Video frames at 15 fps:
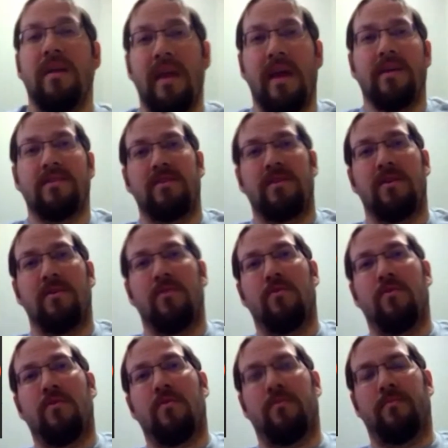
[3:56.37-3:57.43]
so
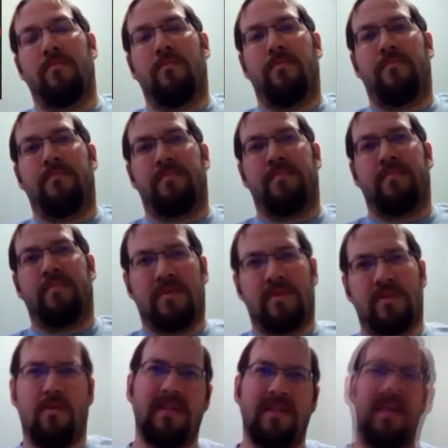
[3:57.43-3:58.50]
let's
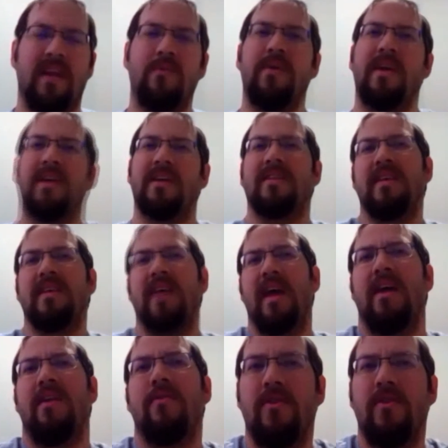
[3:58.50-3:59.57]
say we get a 10 or an
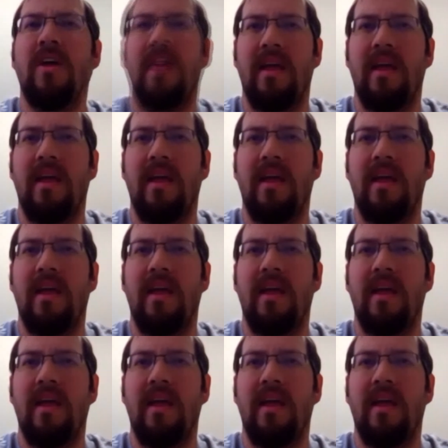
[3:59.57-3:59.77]
11